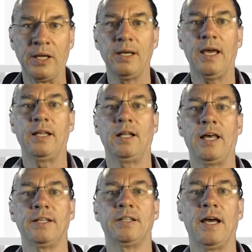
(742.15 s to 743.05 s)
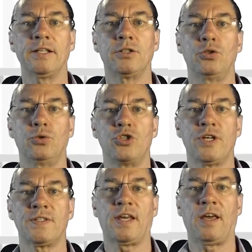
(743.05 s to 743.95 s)
And like that, you just
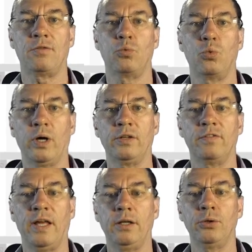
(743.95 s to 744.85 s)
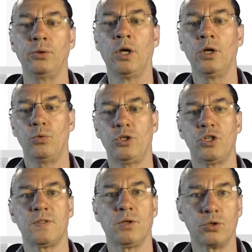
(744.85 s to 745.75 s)
have one value, which is
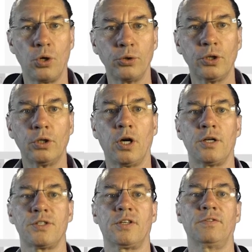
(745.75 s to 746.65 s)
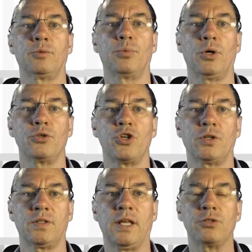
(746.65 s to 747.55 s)
the total cost of the project
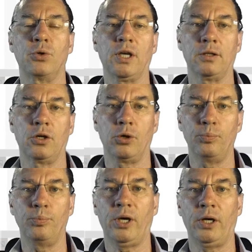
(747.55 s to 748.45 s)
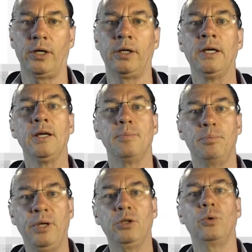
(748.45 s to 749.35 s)
that you can compare
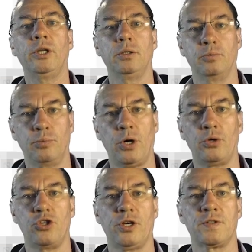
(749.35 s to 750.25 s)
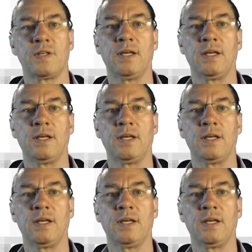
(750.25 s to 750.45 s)
between projects.